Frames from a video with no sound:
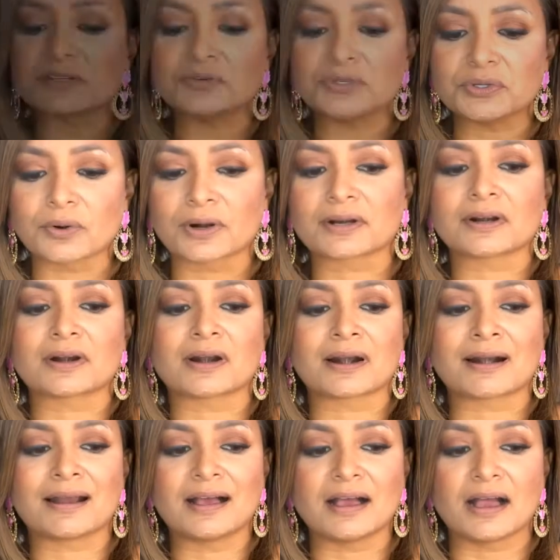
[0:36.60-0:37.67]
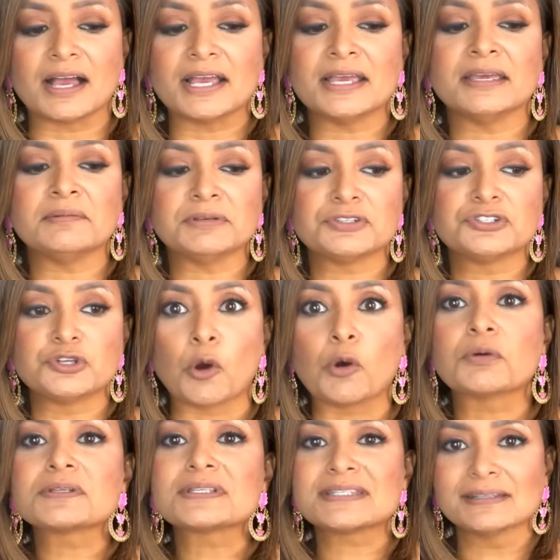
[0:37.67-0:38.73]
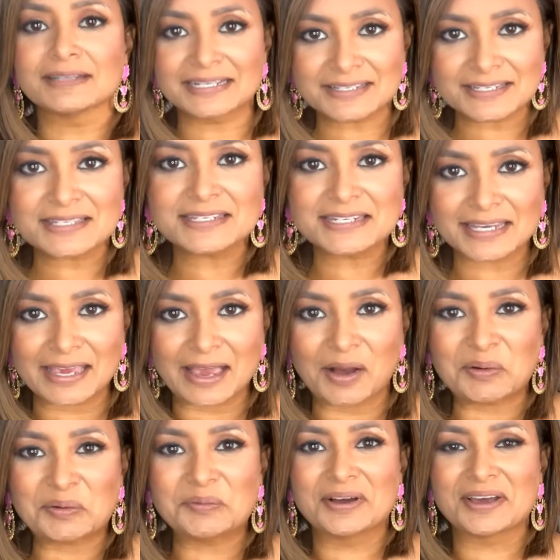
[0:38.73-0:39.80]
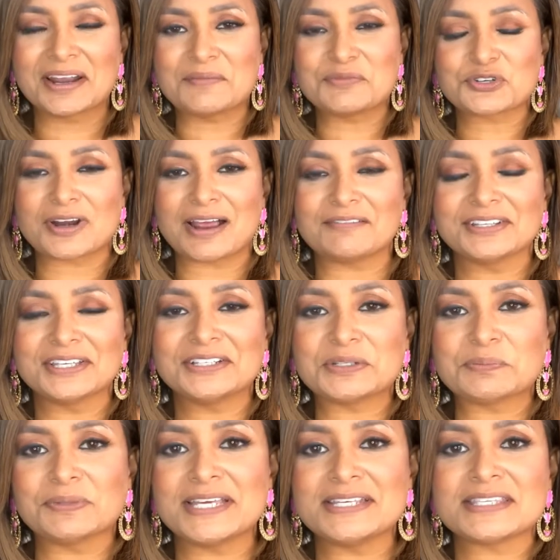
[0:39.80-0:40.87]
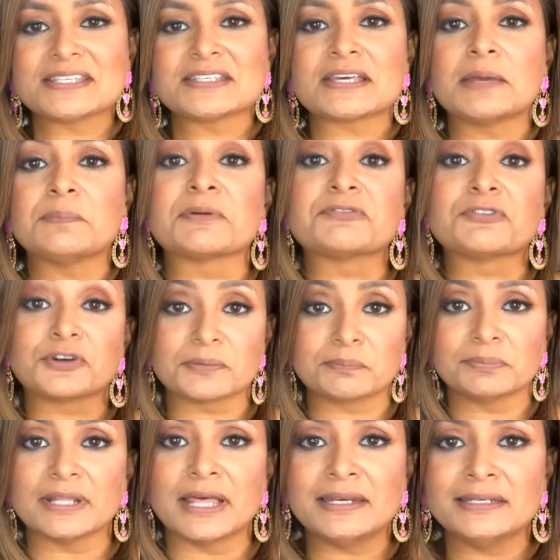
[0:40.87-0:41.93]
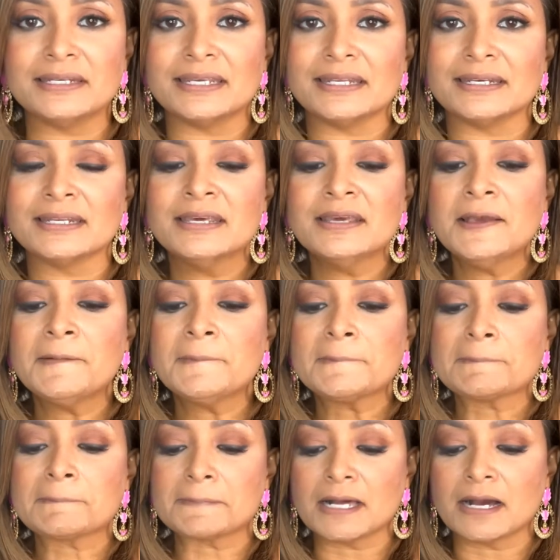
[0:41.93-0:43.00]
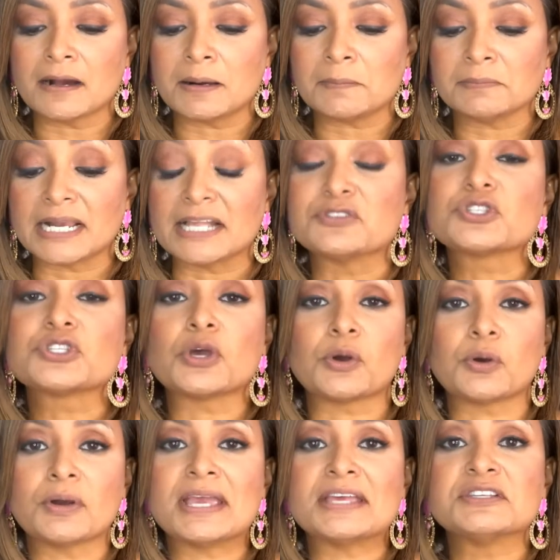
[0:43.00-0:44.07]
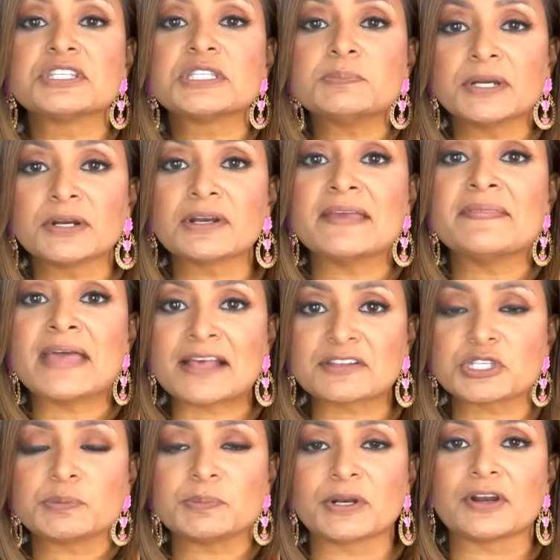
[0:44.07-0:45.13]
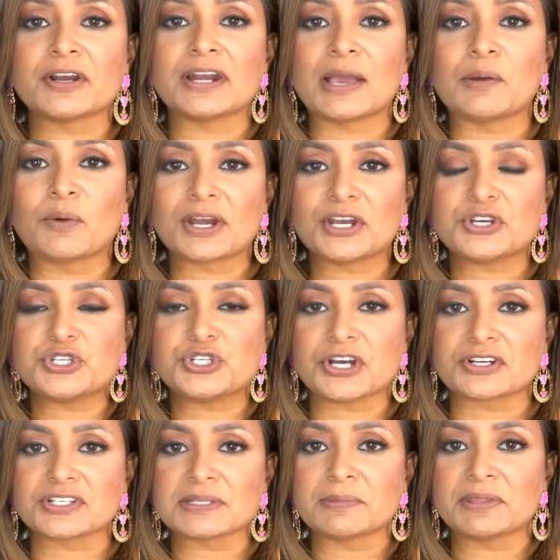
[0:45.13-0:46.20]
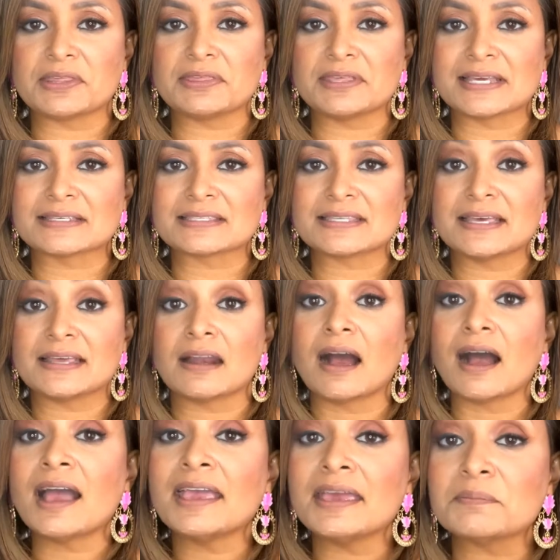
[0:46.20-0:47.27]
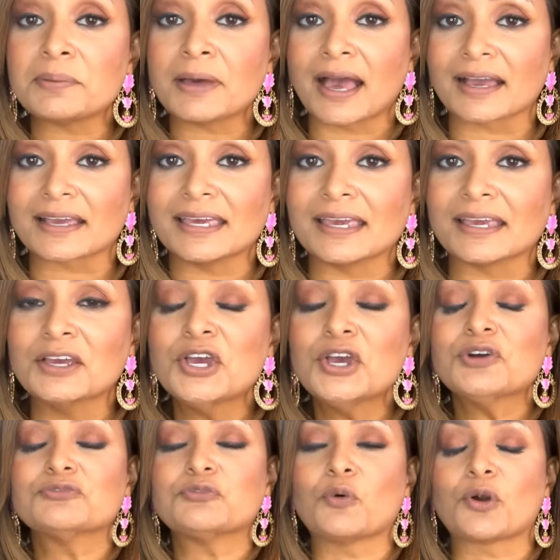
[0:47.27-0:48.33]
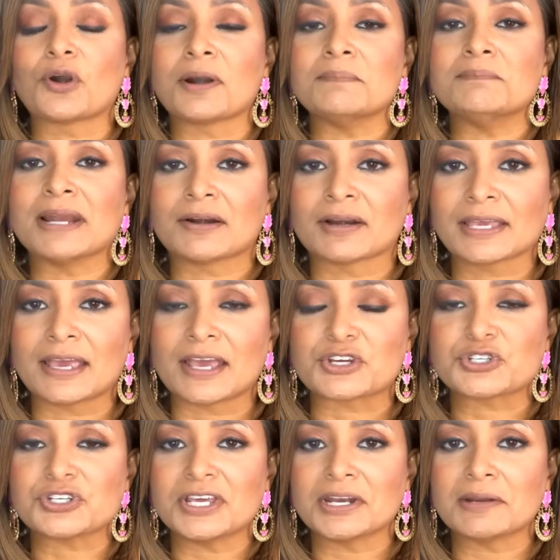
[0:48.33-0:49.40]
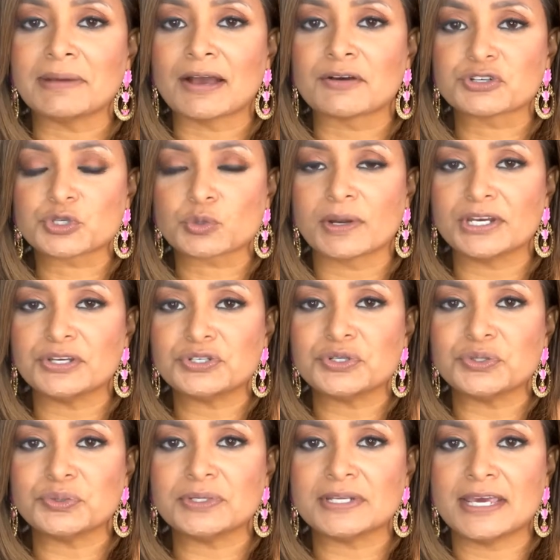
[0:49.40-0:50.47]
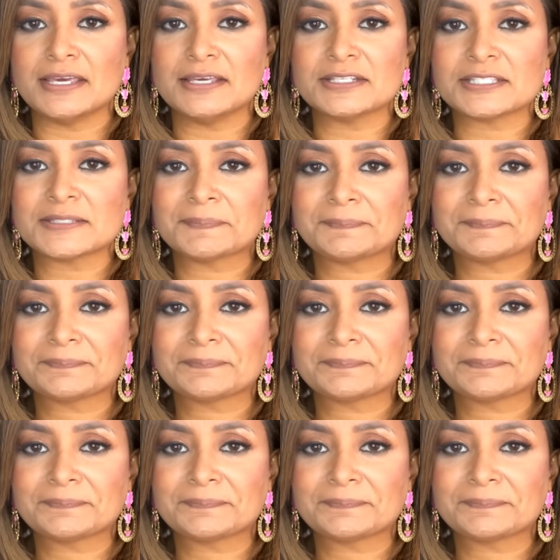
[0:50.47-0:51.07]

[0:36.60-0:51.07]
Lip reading: a New Yorker, I don't like to stick out when I'm traveling to places. I prefer to blend in. And so in that spirit, I wanted to share some of the things that I am packing for Marrakech in about 22 days.